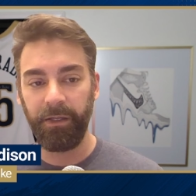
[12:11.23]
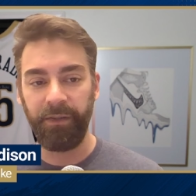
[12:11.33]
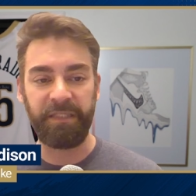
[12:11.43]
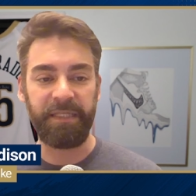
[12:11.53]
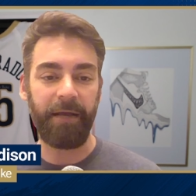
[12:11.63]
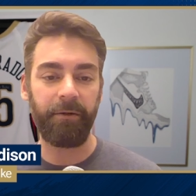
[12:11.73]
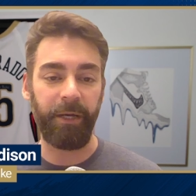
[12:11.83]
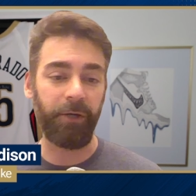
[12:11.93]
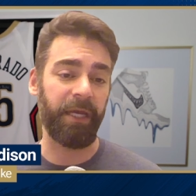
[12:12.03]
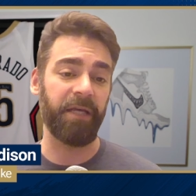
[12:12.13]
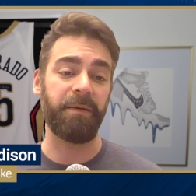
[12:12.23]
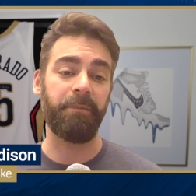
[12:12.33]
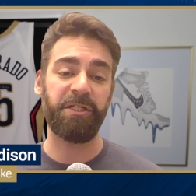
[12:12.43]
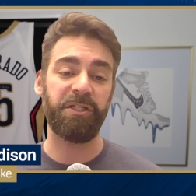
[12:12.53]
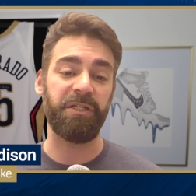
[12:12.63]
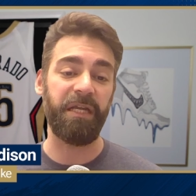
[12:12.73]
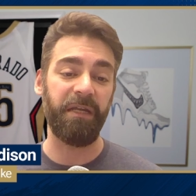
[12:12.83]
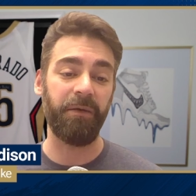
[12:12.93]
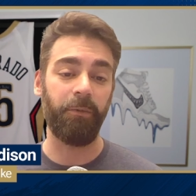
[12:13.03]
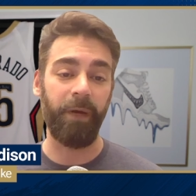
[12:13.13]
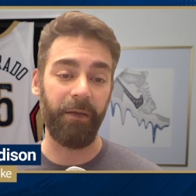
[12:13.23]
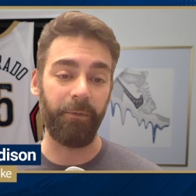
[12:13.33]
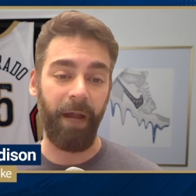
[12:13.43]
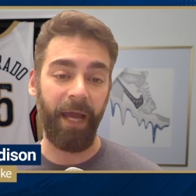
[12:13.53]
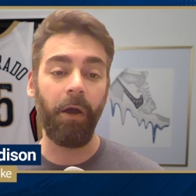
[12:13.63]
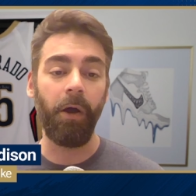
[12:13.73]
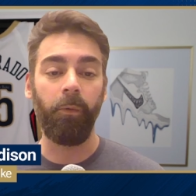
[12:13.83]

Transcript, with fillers: the Sacramento Kings, a much-needed win, right?